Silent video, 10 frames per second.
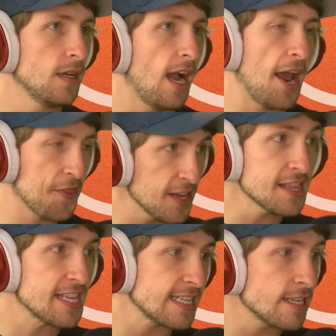I think
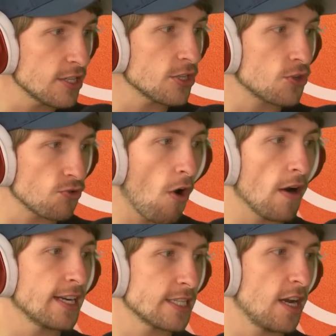this is the
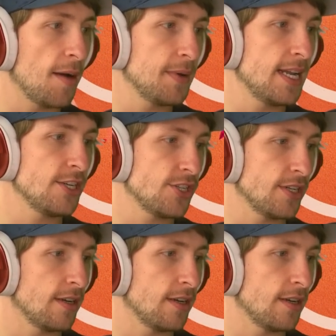strongest combination.